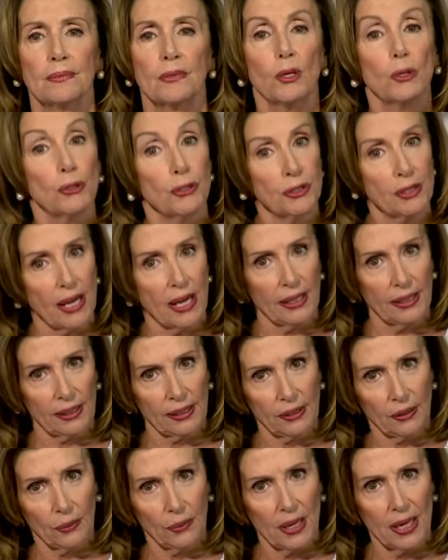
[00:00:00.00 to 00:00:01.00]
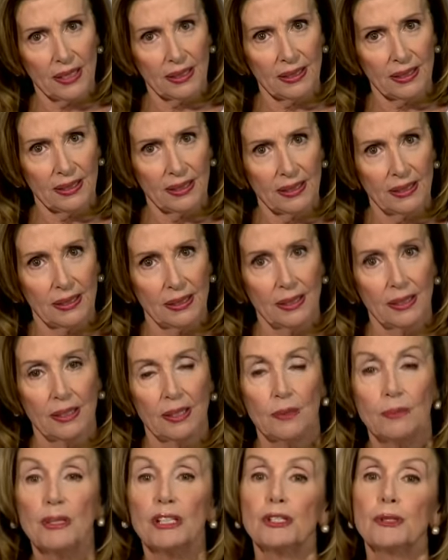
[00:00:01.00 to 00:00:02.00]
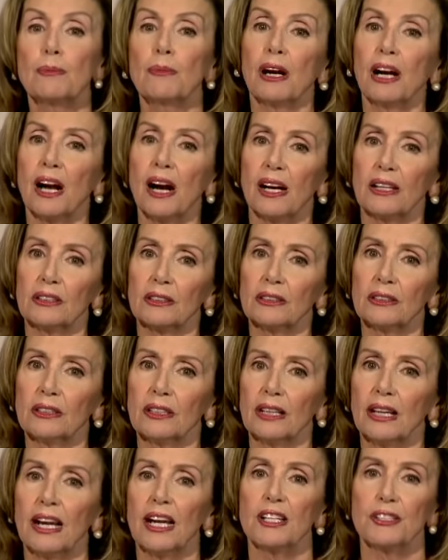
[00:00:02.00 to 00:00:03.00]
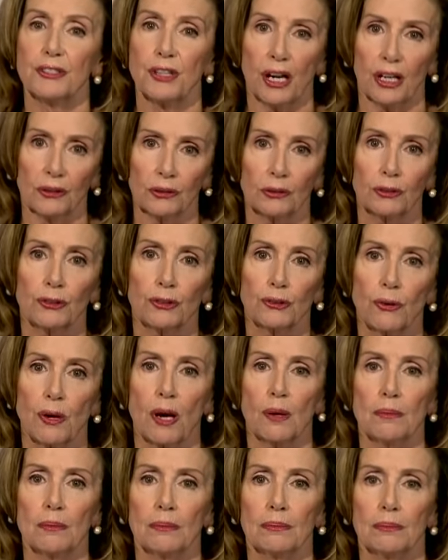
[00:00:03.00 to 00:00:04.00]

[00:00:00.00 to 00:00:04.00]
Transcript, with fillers: Who's standing in the way? Mitch McConnell and Donald Trump.